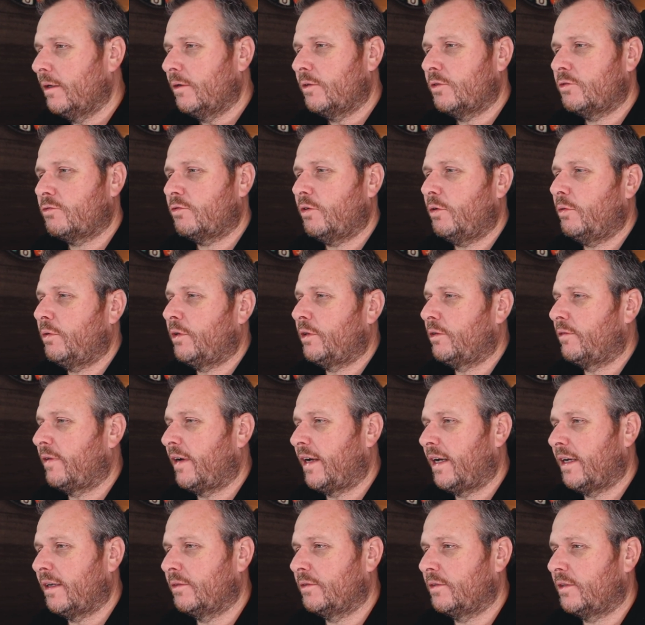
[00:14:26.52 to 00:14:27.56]
strolling
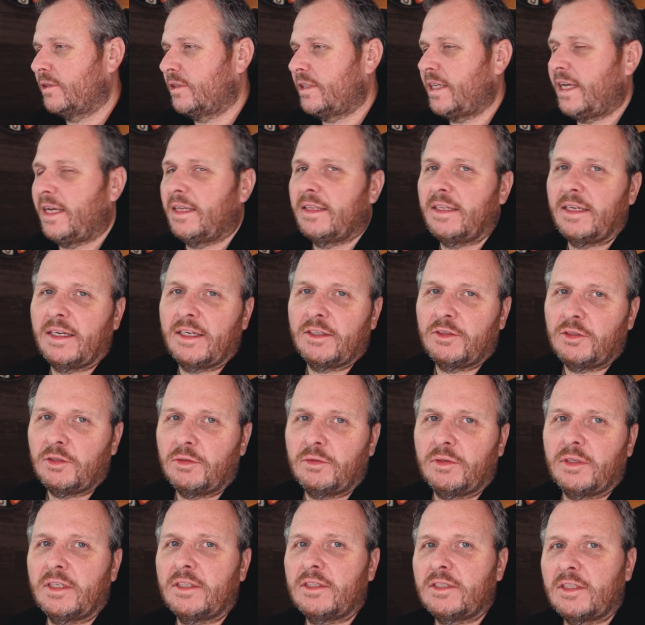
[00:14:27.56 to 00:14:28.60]
around, stand there,
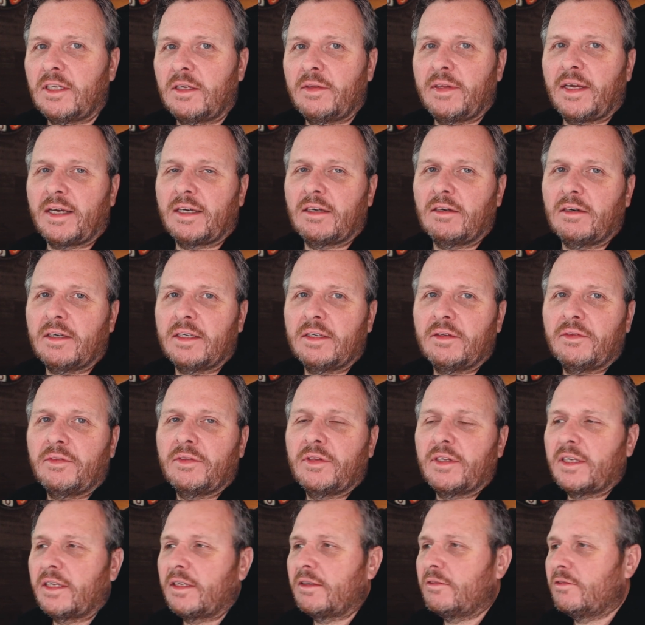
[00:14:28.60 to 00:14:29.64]
do this, that kind of
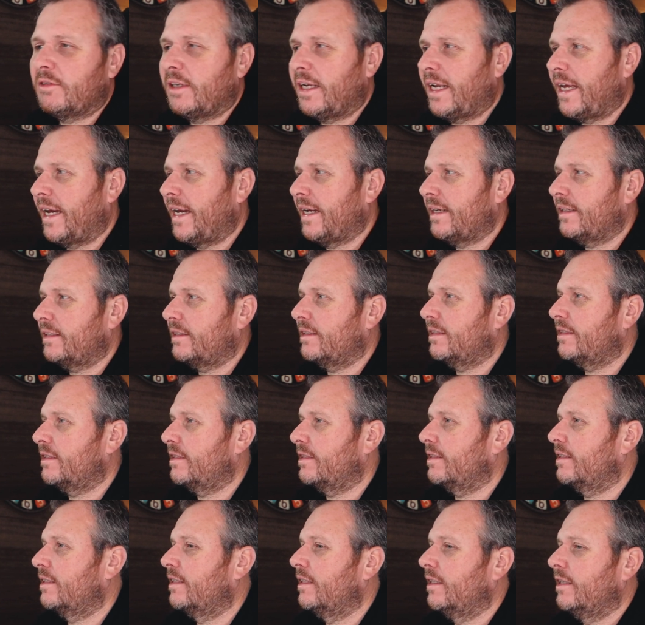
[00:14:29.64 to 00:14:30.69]
thing,
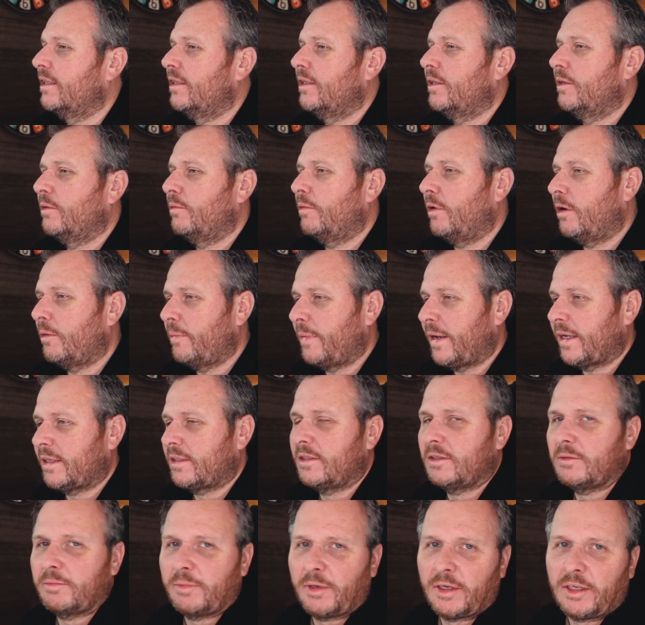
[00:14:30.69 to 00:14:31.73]
relaxed, while
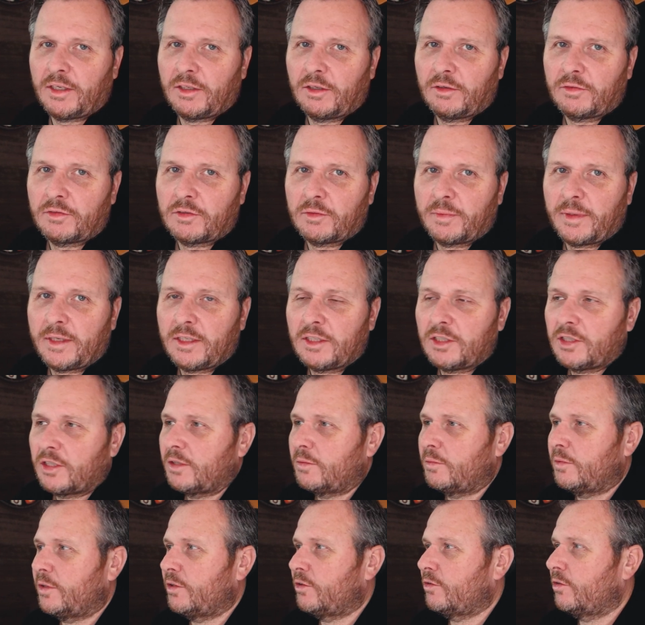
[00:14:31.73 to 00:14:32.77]
Max is burning off some energy
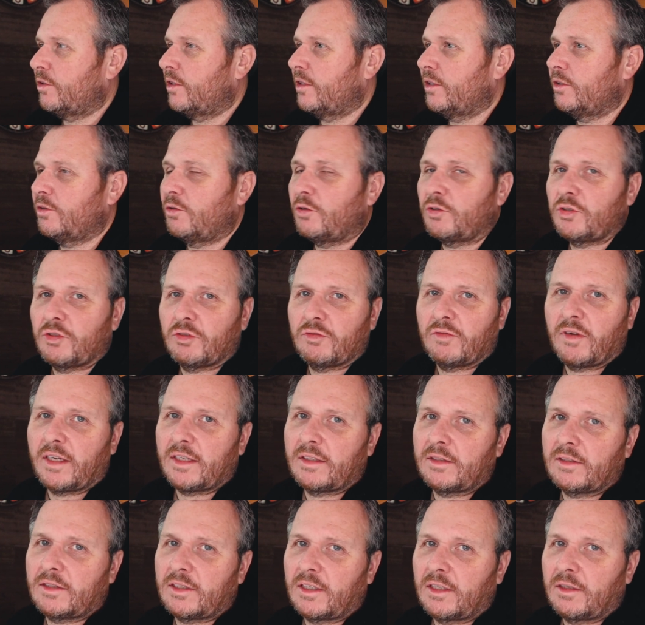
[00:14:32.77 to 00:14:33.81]
and we're trying to dodge the
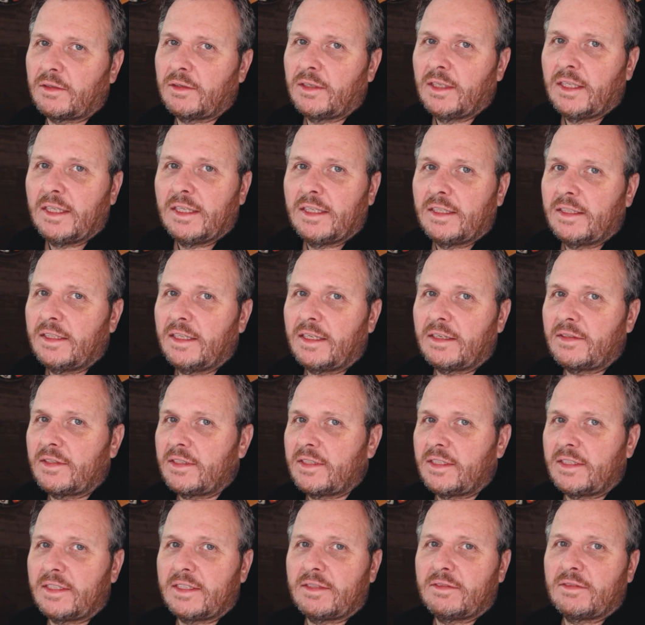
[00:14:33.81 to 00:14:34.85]
rain. So none of
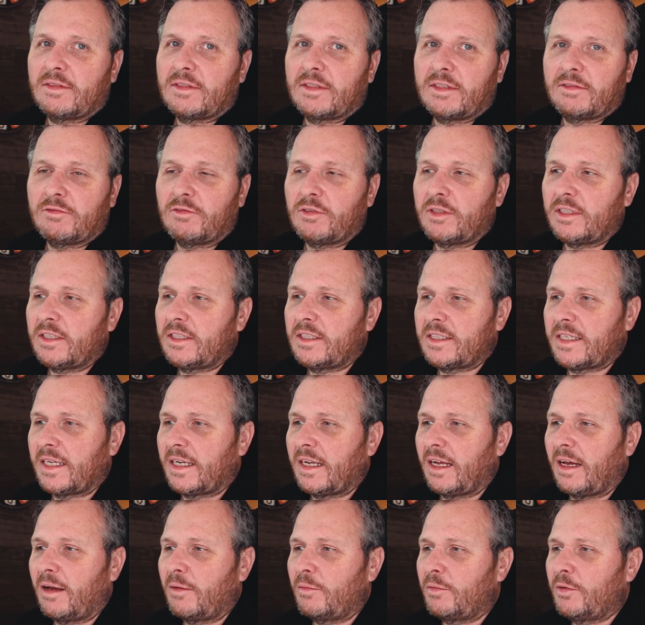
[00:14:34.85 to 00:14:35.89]
this is really set
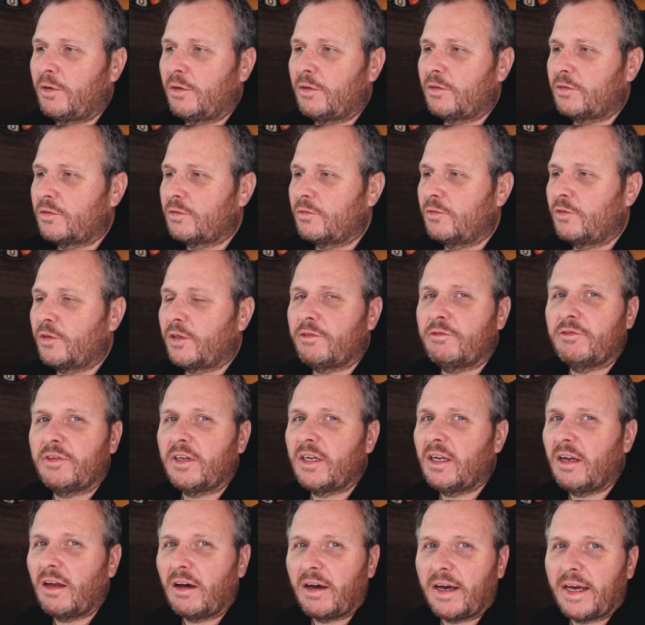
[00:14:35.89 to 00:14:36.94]
up. We're not sort of looking for
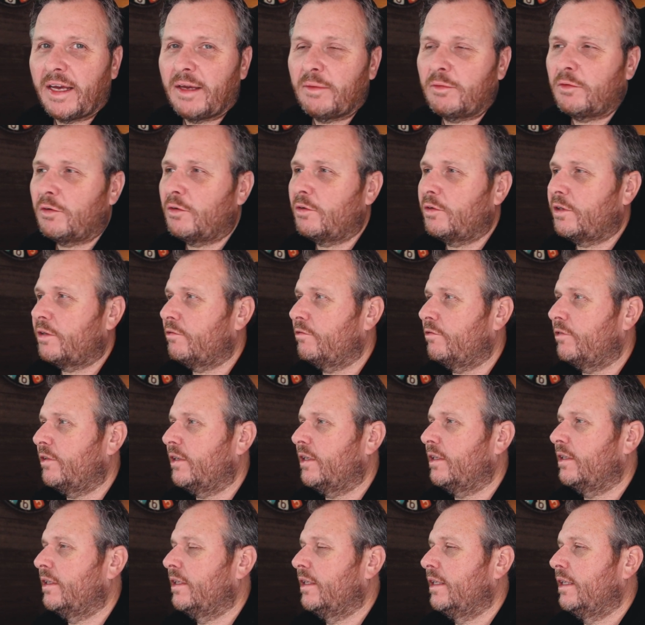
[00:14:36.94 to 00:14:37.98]
light, we're not looking
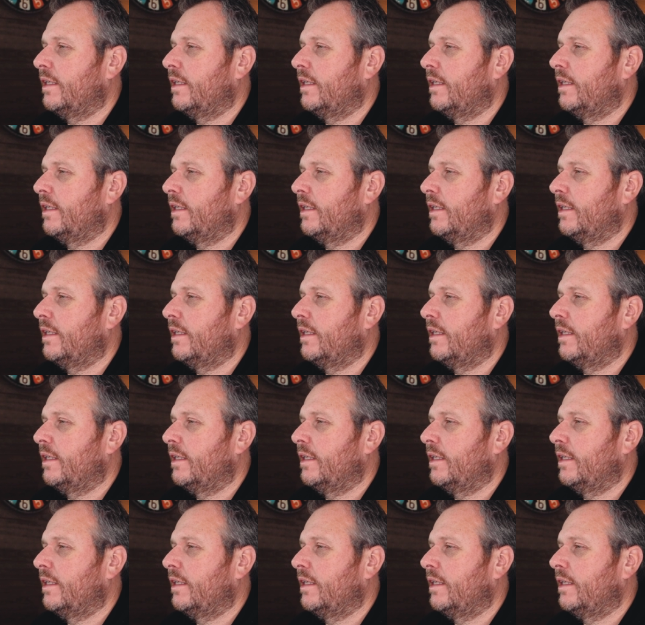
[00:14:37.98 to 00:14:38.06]
for